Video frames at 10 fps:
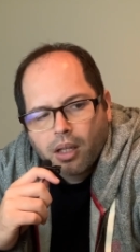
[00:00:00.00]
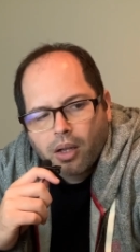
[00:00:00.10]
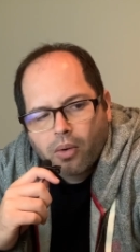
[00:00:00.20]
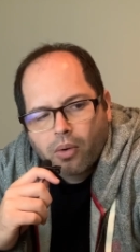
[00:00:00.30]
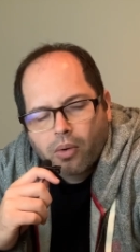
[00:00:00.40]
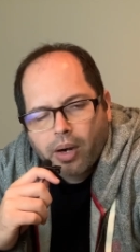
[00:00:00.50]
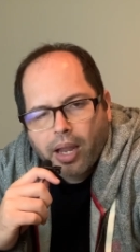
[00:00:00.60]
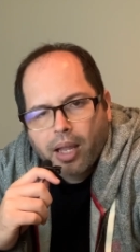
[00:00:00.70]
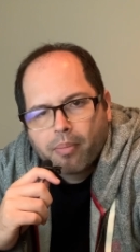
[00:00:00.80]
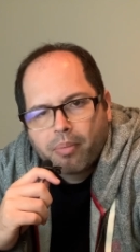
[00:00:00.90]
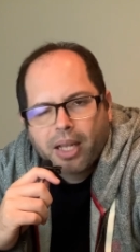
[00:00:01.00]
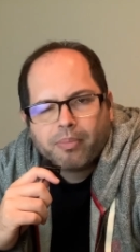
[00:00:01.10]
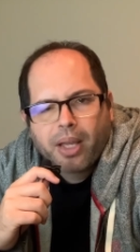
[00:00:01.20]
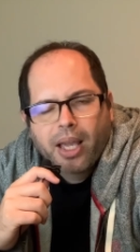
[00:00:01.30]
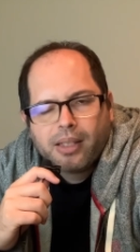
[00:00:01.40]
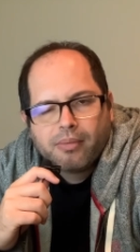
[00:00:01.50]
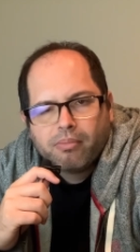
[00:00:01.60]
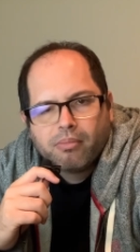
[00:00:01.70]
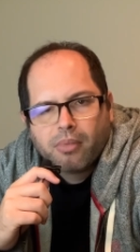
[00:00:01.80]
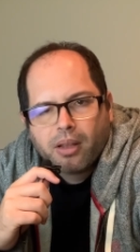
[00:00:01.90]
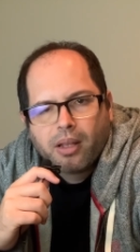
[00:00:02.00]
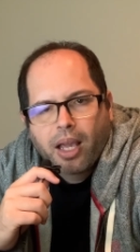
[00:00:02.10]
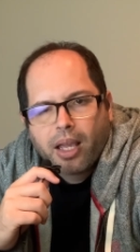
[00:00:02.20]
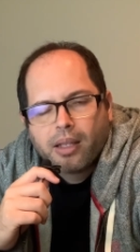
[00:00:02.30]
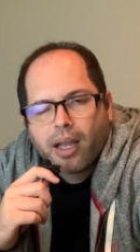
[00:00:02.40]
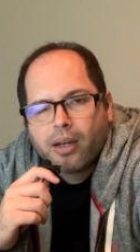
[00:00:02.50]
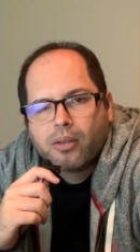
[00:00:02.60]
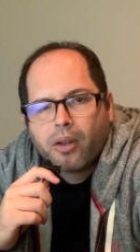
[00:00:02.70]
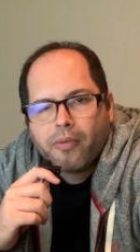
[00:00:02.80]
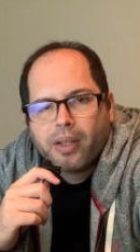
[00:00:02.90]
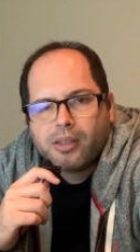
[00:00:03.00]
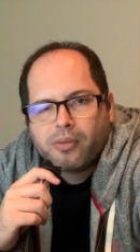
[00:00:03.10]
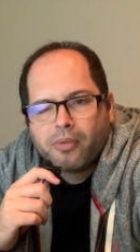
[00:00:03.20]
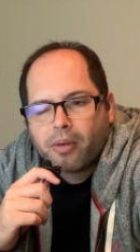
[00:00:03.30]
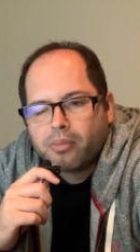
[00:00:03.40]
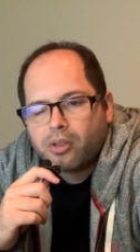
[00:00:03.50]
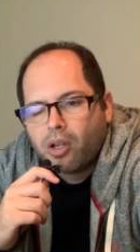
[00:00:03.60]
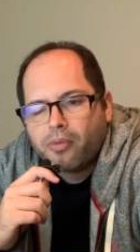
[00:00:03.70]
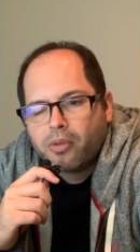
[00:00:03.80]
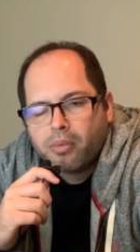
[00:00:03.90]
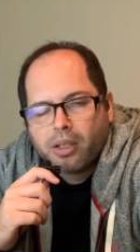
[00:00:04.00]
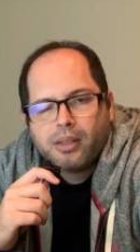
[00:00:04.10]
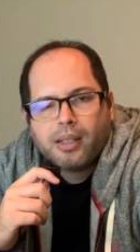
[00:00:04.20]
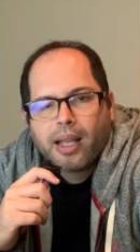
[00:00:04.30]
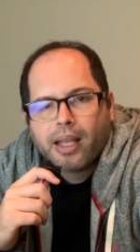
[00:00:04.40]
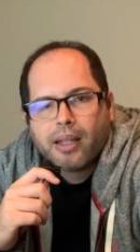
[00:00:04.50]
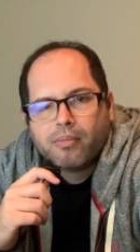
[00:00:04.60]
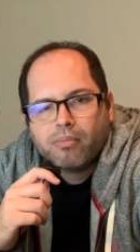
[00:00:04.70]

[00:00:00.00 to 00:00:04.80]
or a plant-based thing. I don't know if it's from tofu, but it's like a